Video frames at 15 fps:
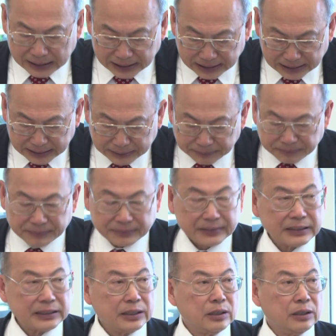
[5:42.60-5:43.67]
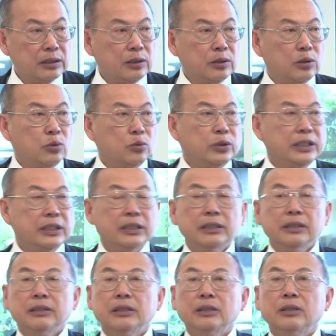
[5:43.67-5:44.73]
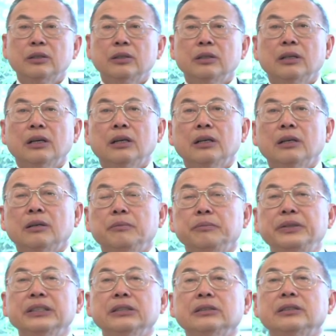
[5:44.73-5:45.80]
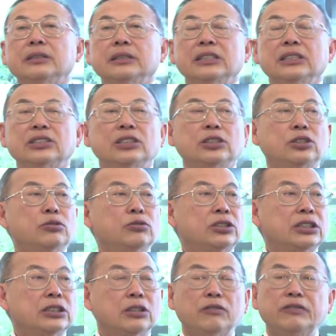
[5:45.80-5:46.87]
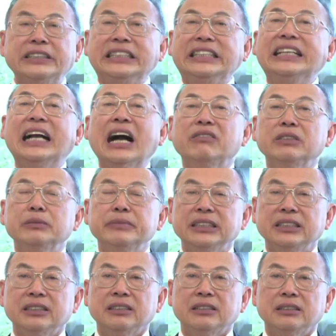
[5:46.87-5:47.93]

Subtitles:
Lastly, we built the institution of e-government.